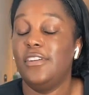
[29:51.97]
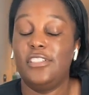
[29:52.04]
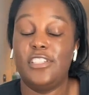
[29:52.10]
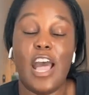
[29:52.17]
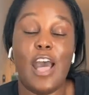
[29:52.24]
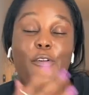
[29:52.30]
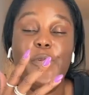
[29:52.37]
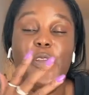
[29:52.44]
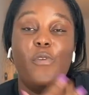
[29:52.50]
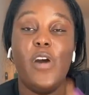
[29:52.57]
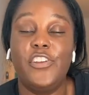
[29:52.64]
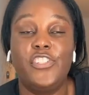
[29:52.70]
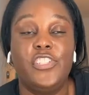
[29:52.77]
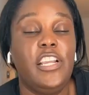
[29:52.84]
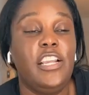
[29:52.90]
So I will be
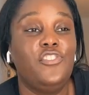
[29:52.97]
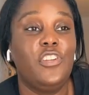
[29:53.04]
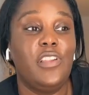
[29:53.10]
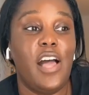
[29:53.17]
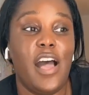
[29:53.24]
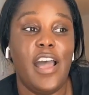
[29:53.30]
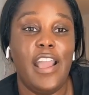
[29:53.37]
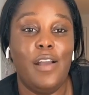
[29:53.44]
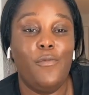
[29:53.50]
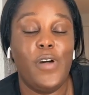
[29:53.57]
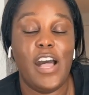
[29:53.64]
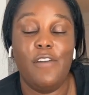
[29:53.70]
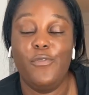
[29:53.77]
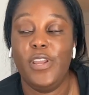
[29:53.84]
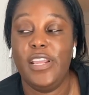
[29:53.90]
watching it in July. We'll
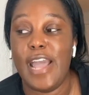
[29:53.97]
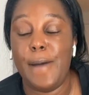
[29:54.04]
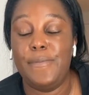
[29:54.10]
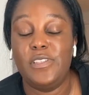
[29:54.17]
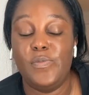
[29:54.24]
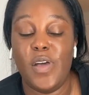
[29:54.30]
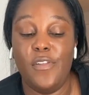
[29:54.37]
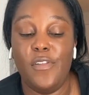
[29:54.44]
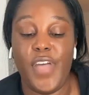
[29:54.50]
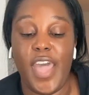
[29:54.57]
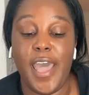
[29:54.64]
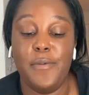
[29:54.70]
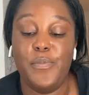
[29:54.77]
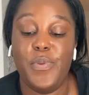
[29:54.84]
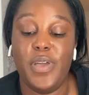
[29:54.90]
have recaps about
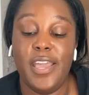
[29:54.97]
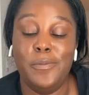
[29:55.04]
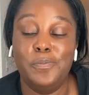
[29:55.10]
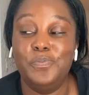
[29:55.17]
that. But